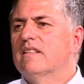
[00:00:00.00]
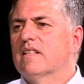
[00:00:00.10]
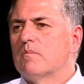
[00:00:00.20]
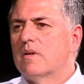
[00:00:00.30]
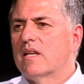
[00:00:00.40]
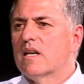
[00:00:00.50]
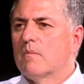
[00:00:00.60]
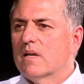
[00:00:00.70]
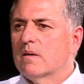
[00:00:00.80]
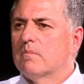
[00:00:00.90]
somebody
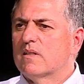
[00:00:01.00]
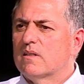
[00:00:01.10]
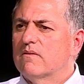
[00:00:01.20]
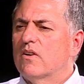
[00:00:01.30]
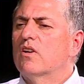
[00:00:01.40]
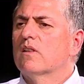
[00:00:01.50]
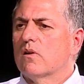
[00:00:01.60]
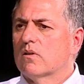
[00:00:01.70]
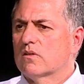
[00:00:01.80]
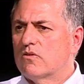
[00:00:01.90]
coming up his very
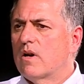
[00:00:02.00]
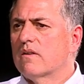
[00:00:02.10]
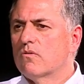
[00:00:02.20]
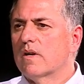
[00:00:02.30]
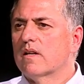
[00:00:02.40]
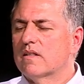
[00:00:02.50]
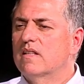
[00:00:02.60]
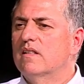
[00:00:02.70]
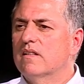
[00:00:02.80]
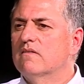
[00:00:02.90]
long driveway because
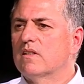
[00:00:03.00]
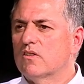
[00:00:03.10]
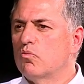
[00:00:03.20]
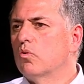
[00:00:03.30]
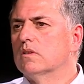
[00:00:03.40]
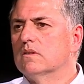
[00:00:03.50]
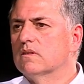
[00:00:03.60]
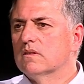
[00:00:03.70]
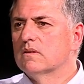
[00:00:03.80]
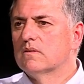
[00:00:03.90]
he mm. lives in the
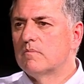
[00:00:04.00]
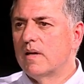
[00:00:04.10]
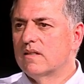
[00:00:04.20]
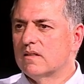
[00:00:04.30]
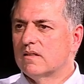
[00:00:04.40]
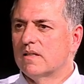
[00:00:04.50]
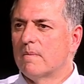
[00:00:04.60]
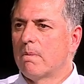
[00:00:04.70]
woods, basically.